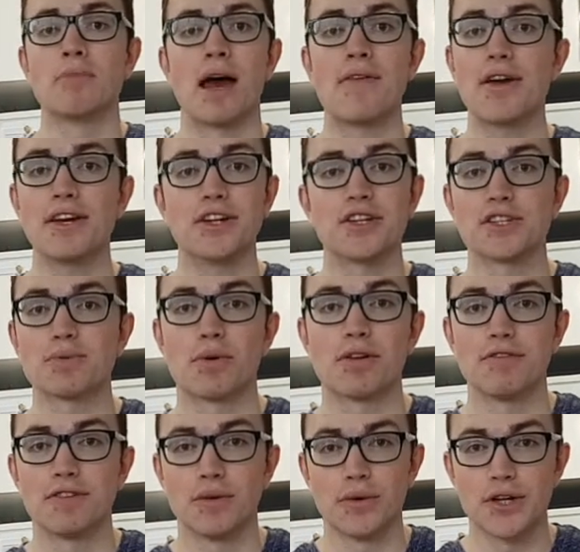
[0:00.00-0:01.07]
And then you just want
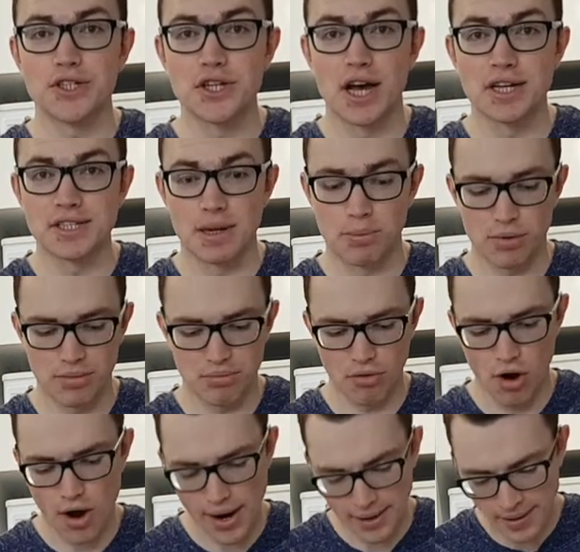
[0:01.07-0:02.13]
to fill your jars up with
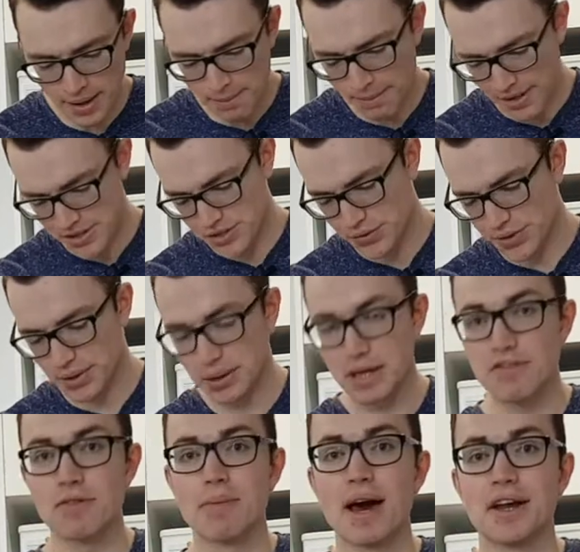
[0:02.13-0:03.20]
brine. Make sure you
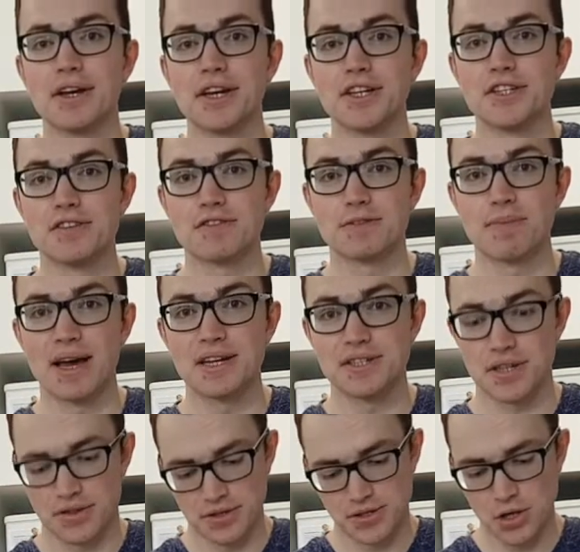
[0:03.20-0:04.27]
leave about an inch of
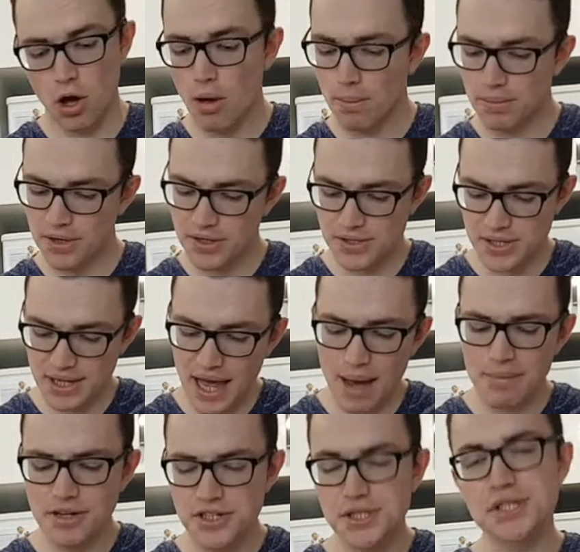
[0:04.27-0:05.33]
space at the top because the
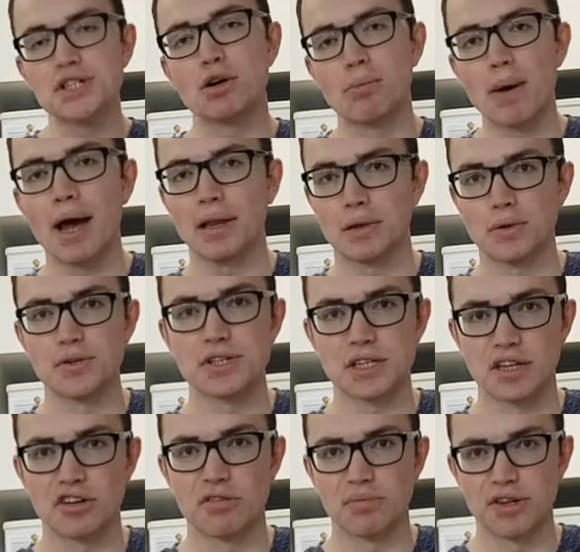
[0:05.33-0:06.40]
cabbage still might lose a
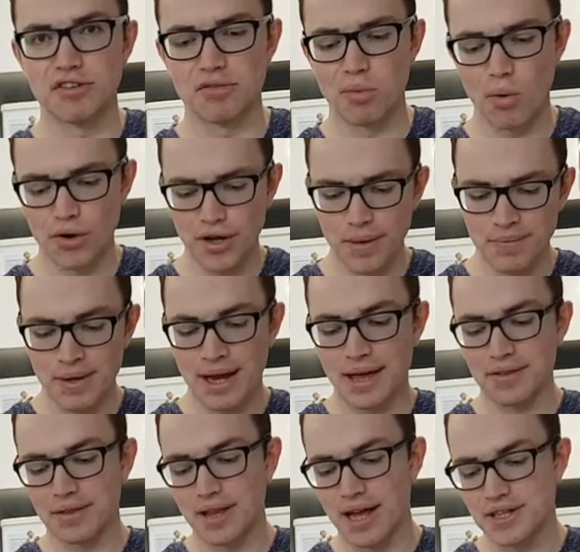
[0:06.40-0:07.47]
little bit of water,
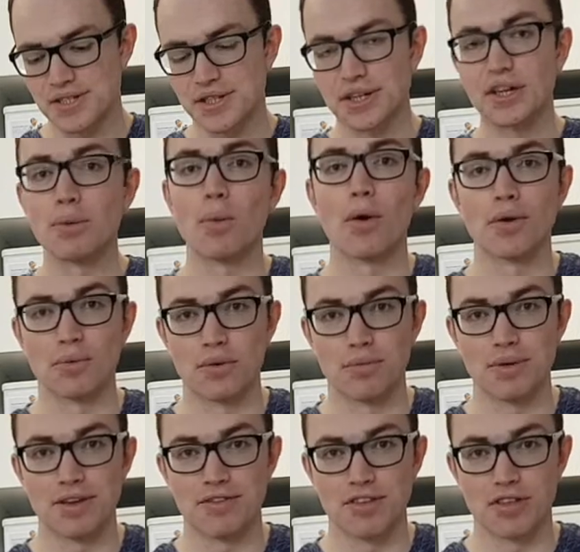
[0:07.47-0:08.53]
and the last thing you want would
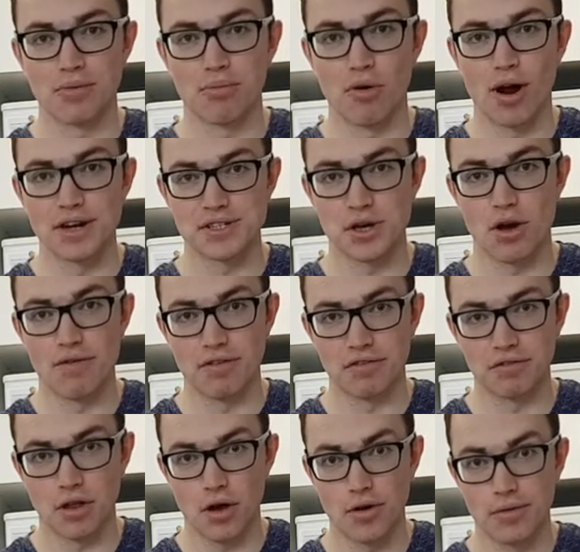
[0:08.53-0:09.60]
be for the brine to
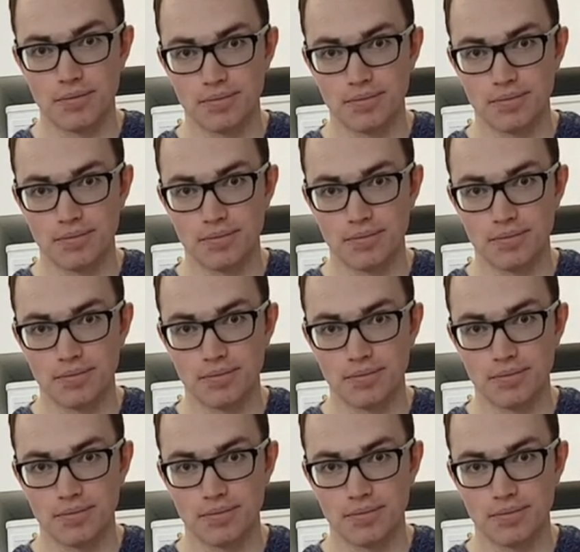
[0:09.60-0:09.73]
overflow.